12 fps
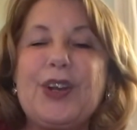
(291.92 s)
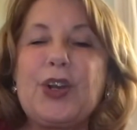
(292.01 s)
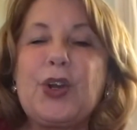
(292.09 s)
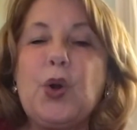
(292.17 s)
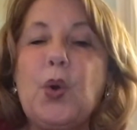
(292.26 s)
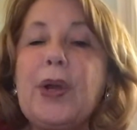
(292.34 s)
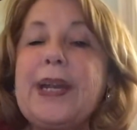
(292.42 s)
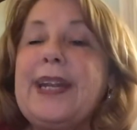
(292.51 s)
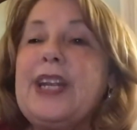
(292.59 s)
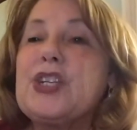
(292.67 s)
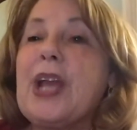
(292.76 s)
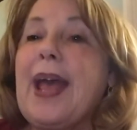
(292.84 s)
The
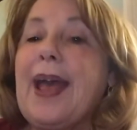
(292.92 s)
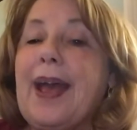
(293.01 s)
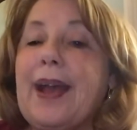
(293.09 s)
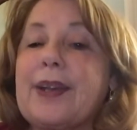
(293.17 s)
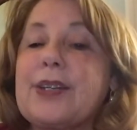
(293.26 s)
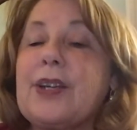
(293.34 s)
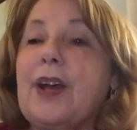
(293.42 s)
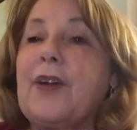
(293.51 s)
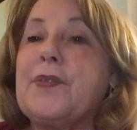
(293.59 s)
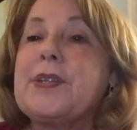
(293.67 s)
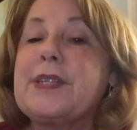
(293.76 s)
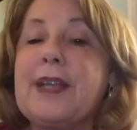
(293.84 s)
Coinage Act
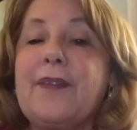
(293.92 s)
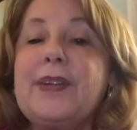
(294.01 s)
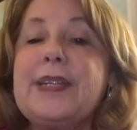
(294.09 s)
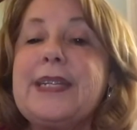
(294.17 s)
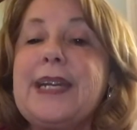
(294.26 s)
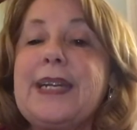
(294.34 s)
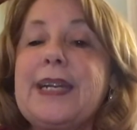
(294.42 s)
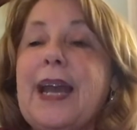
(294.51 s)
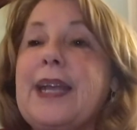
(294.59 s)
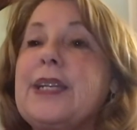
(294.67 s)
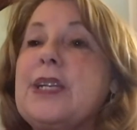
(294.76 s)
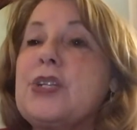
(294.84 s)
of
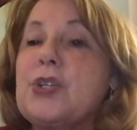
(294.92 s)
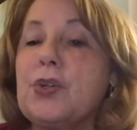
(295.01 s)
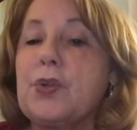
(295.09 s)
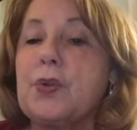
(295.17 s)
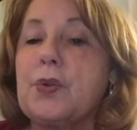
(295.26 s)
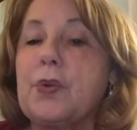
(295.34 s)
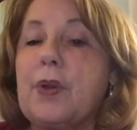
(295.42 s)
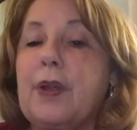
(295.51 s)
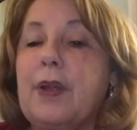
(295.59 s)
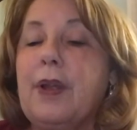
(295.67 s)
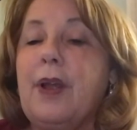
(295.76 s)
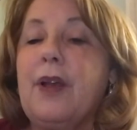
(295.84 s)
1792
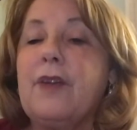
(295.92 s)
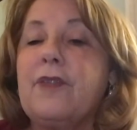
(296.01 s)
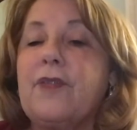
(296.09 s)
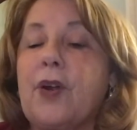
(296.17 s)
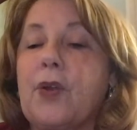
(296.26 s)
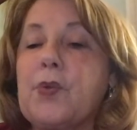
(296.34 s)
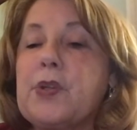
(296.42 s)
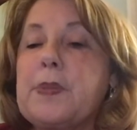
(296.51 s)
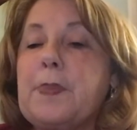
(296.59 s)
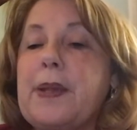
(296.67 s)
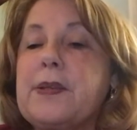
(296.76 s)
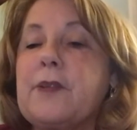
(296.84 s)
further
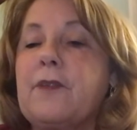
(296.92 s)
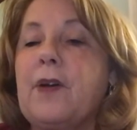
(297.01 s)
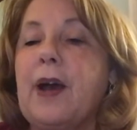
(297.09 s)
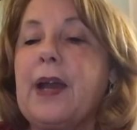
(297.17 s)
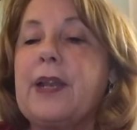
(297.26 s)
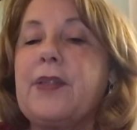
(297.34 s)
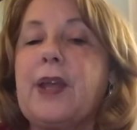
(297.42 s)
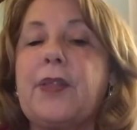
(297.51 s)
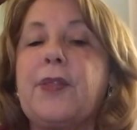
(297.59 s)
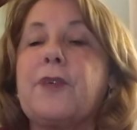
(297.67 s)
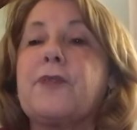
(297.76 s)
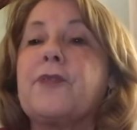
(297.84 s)
specified
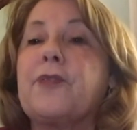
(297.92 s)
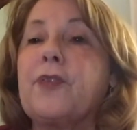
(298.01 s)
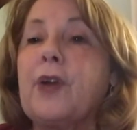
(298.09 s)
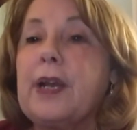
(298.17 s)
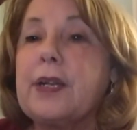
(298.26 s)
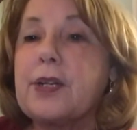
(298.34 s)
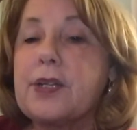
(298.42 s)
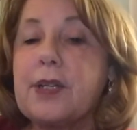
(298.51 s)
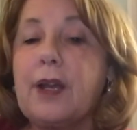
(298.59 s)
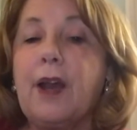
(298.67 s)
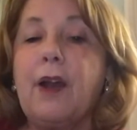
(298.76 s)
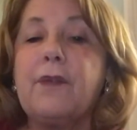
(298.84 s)
that the
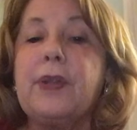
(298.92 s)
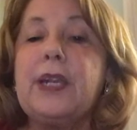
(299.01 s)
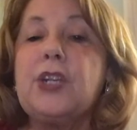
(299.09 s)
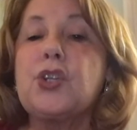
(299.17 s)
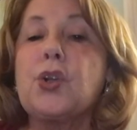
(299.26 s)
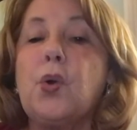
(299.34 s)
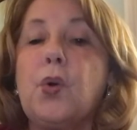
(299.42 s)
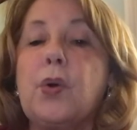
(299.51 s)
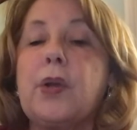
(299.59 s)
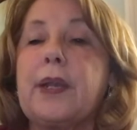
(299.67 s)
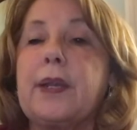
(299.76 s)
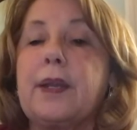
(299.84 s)
front of each
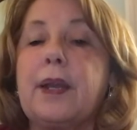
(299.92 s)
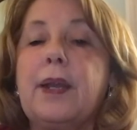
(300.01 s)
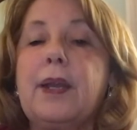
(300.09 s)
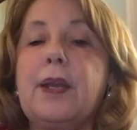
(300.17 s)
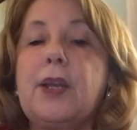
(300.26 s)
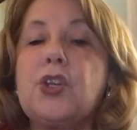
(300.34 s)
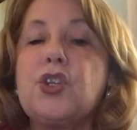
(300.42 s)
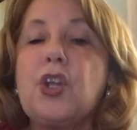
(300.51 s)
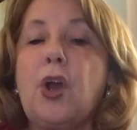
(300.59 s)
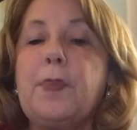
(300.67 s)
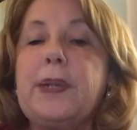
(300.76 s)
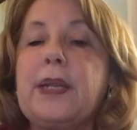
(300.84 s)
coin
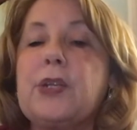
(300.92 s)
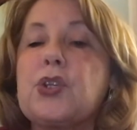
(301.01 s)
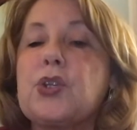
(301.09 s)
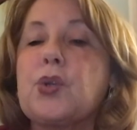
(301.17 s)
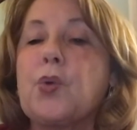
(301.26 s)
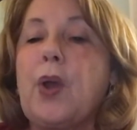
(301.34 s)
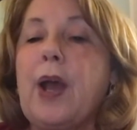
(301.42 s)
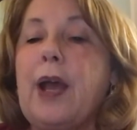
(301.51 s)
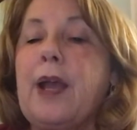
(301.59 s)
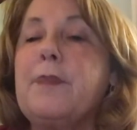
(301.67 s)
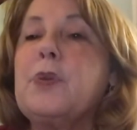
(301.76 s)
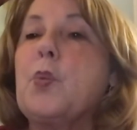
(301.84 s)
shall be
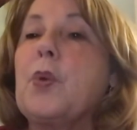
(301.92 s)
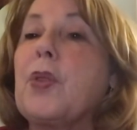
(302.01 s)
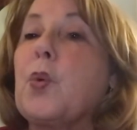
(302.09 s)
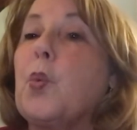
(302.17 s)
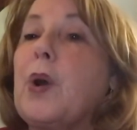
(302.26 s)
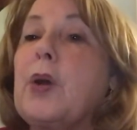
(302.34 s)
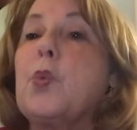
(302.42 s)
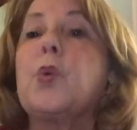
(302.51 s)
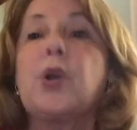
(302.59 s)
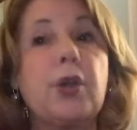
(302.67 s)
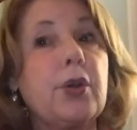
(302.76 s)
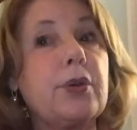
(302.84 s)
inscribed with what
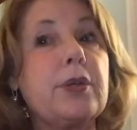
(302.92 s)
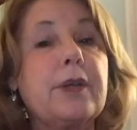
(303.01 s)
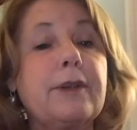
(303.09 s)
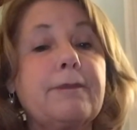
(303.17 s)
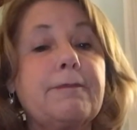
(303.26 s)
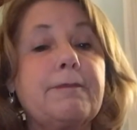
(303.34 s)
word?